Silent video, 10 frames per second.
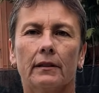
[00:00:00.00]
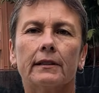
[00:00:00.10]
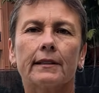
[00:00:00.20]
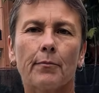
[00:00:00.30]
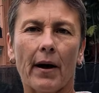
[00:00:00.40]

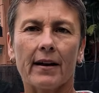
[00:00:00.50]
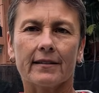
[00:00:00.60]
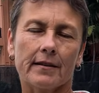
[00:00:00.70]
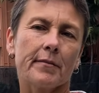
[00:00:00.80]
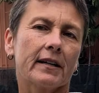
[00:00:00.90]
In the
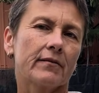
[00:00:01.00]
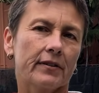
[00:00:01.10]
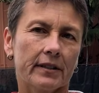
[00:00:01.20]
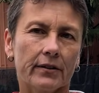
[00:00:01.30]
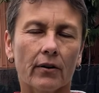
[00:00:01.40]
past, I made a
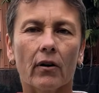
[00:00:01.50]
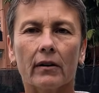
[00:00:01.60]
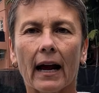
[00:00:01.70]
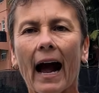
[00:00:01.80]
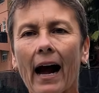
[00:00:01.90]
video
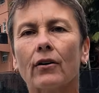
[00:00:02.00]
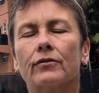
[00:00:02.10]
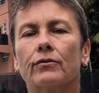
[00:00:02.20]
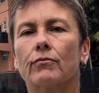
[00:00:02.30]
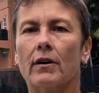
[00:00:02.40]
on how
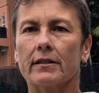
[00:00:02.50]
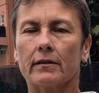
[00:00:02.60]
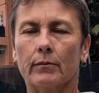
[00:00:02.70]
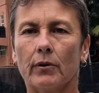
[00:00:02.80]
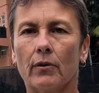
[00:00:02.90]
to watch
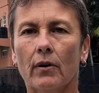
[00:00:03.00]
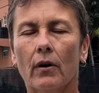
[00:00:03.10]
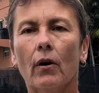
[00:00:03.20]
the ball,